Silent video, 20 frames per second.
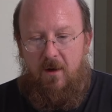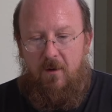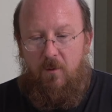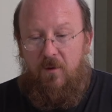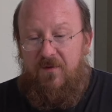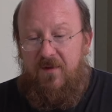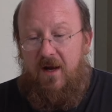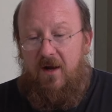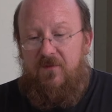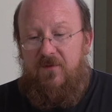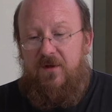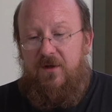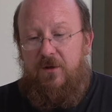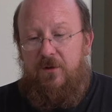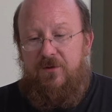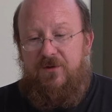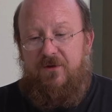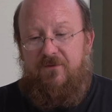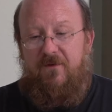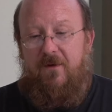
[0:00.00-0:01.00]
without the
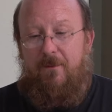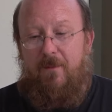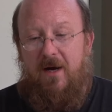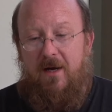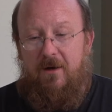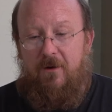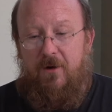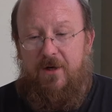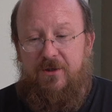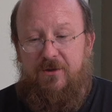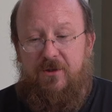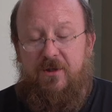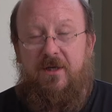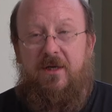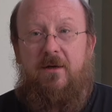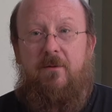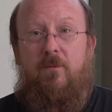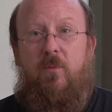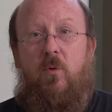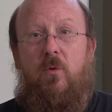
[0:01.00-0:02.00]
use of migration
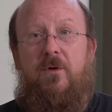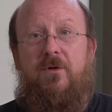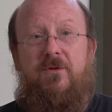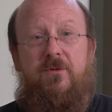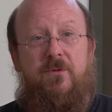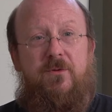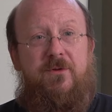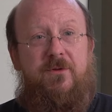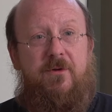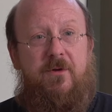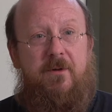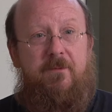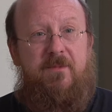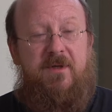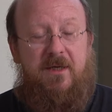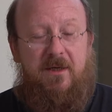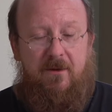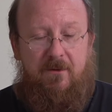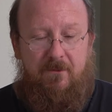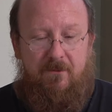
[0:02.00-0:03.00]
imports or
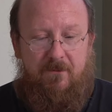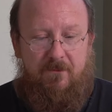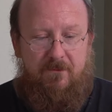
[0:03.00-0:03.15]
scripting.